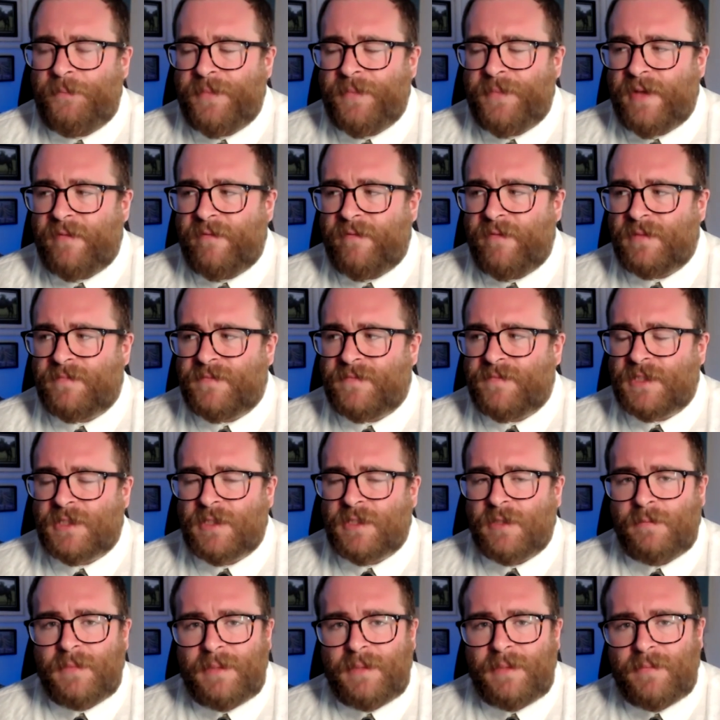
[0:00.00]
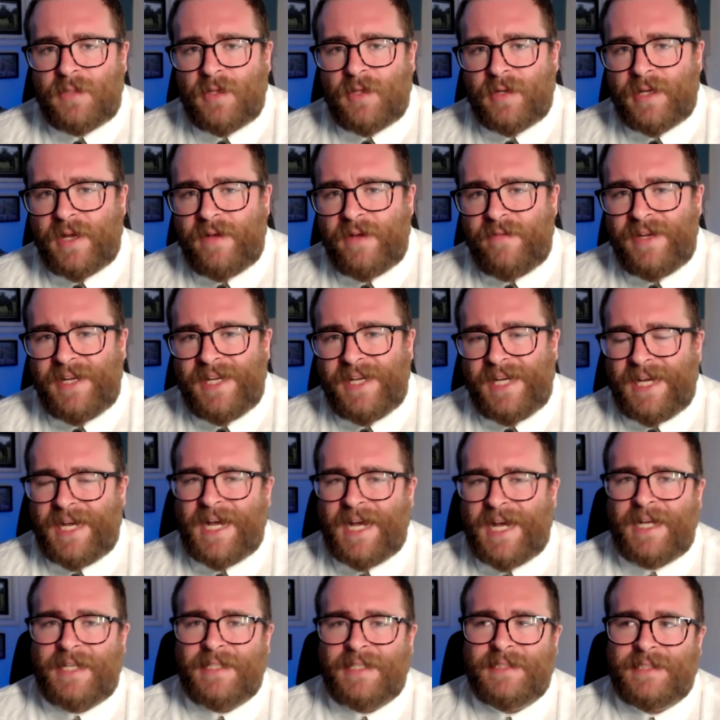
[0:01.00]
But the stumbling block I think it
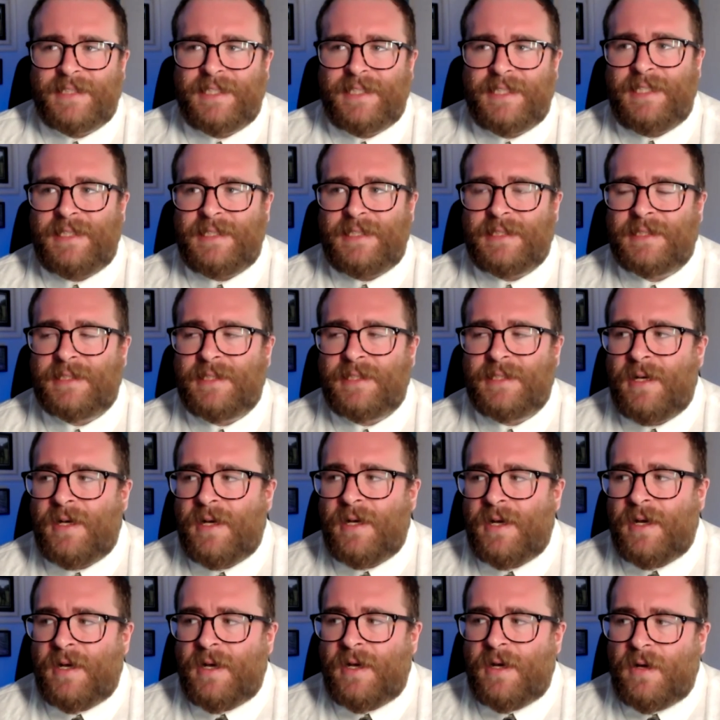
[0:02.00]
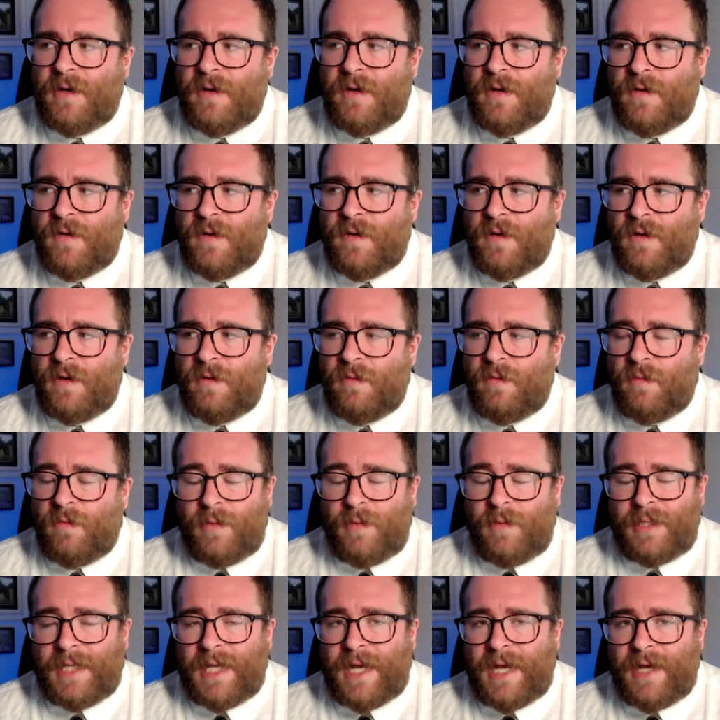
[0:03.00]
has is, or
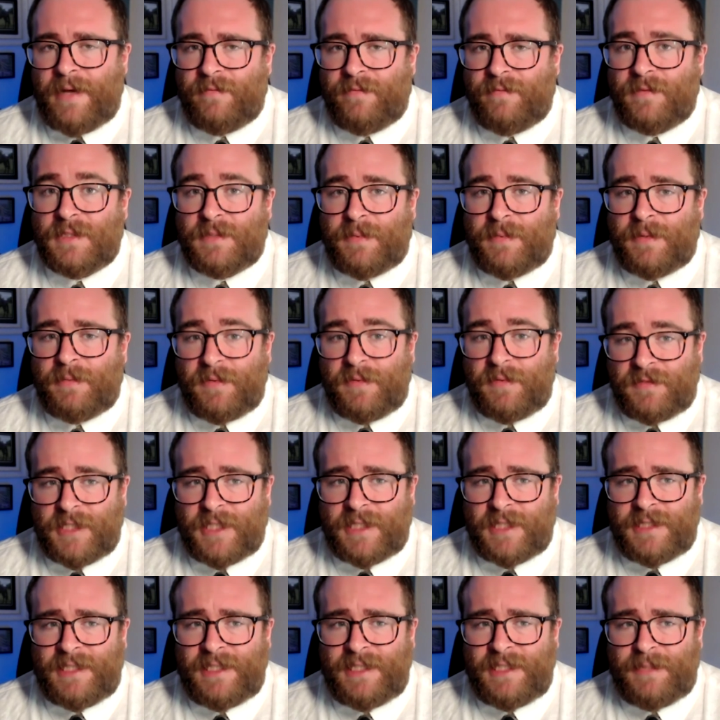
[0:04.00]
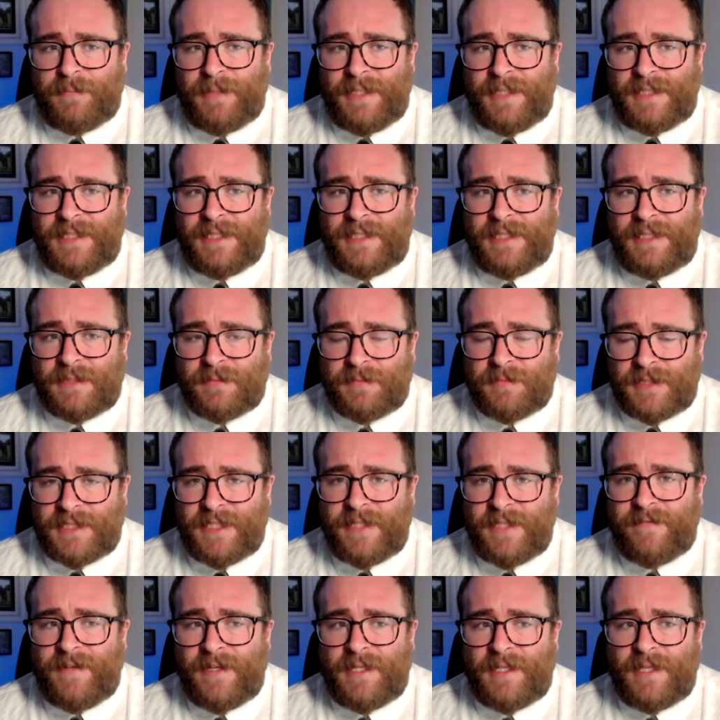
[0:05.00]
will have, especially with ChatGPT
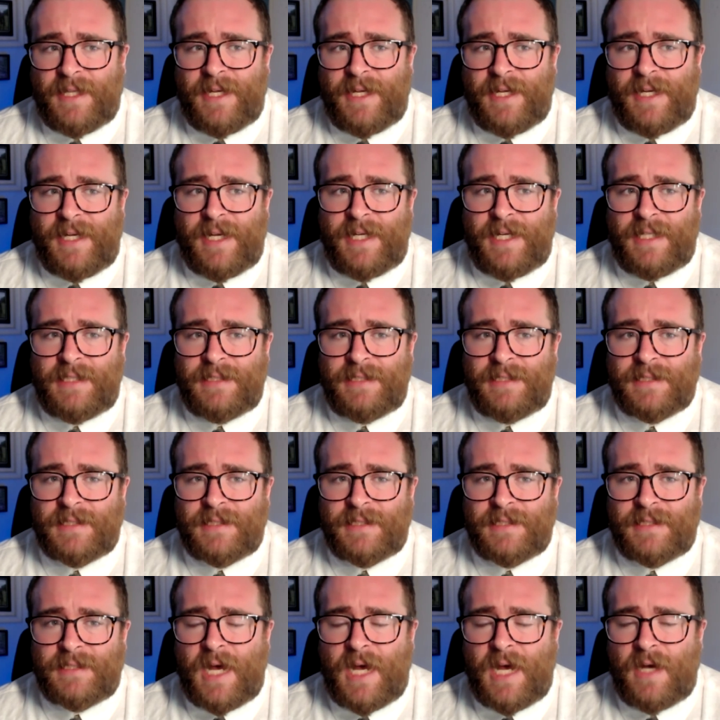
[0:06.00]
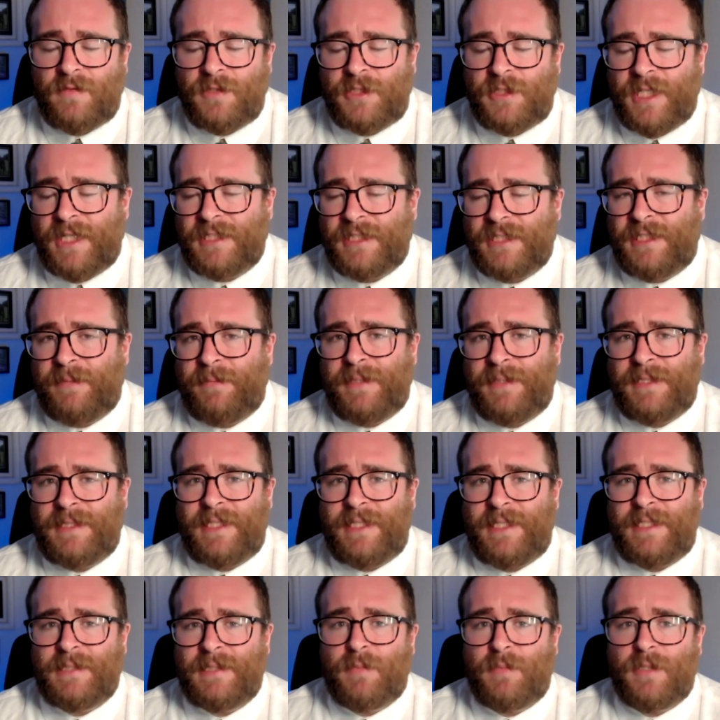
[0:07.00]
specifically, is how
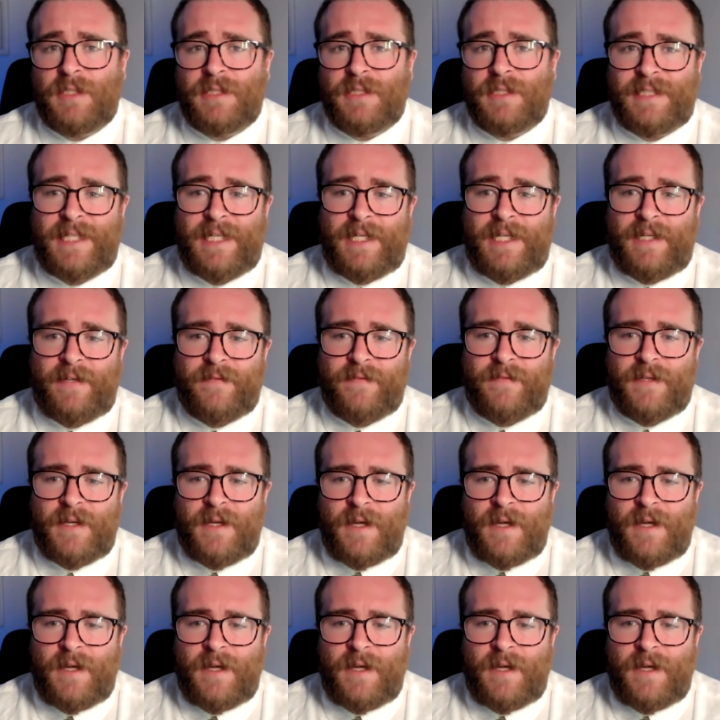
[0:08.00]
ChatGPT is perceived.